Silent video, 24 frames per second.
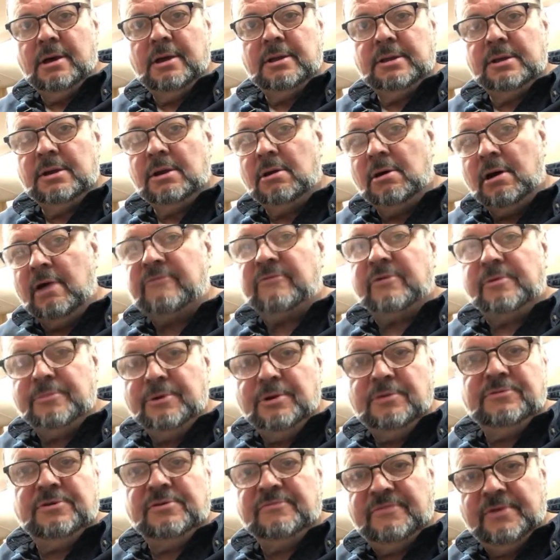you know, I've
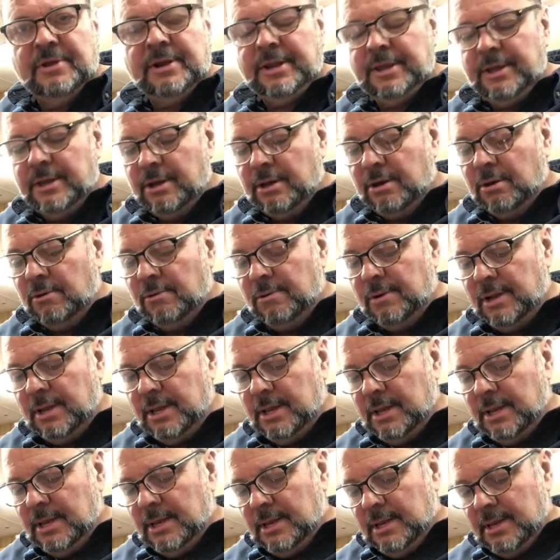removed your video.
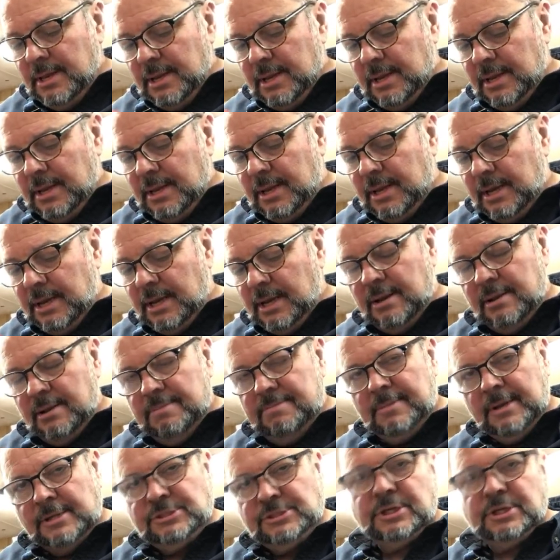I
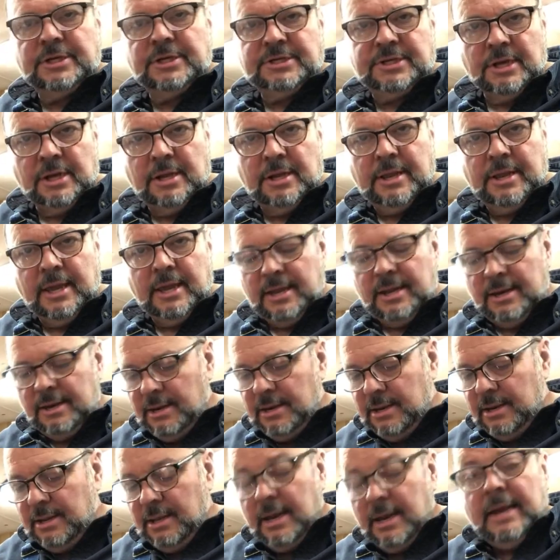shouldn't have done that.
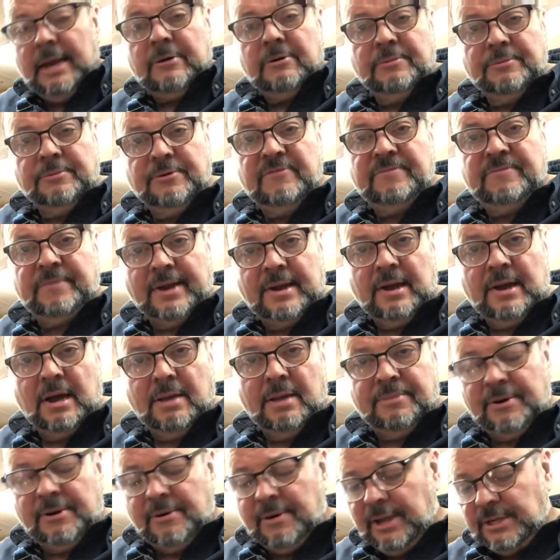And I'd have removed my
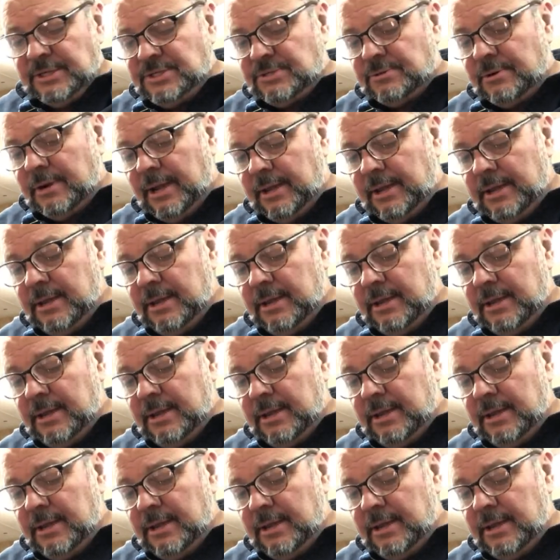copyright strike,